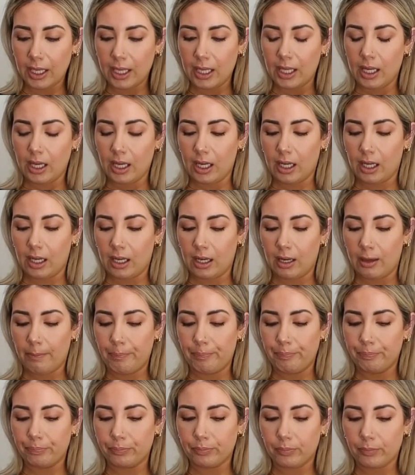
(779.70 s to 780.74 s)
Um,
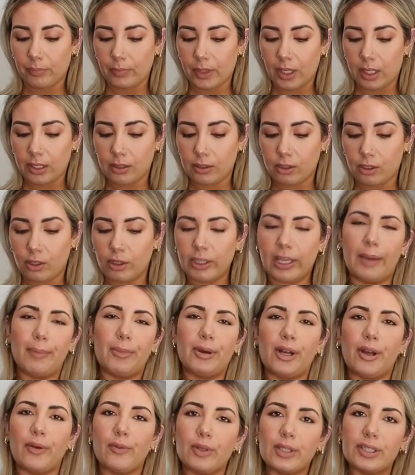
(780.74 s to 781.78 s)
so yeah, but I
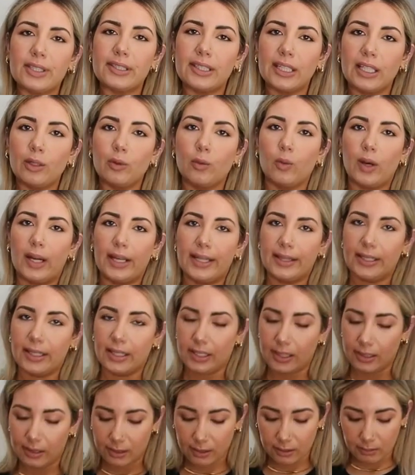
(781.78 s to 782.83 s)
will still wear
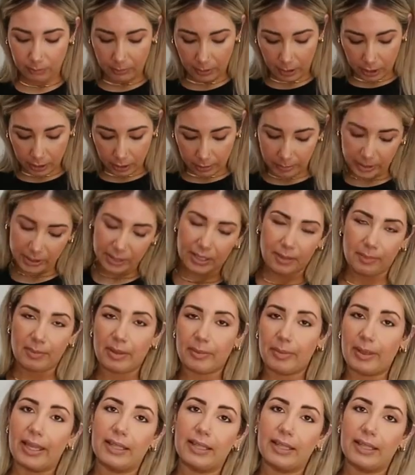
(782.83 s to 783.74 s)
this 100% maybe at